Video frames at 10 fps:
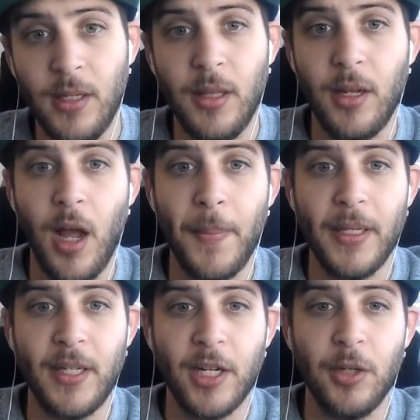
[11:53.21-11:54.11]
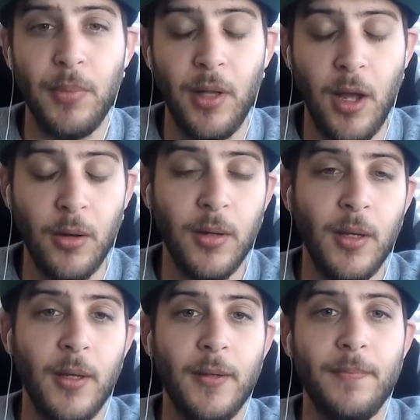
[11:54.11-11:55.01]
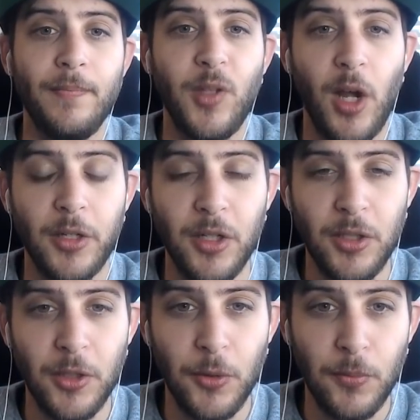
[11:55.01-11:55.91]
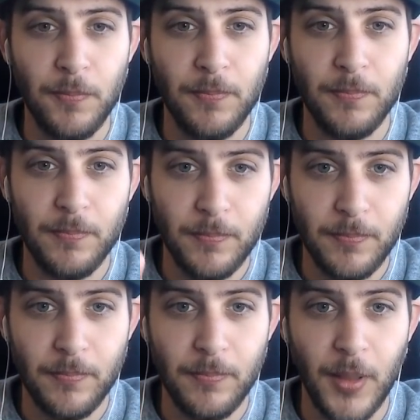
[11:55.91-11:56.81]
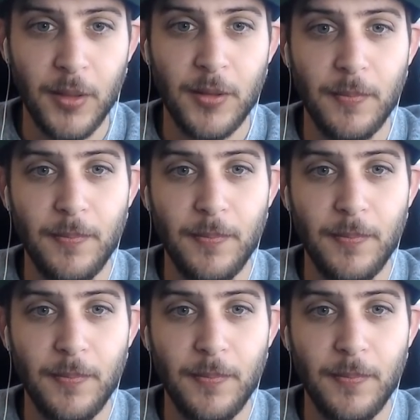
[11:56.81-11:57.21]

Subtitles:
the comments section below. Talk to you soon. Peace.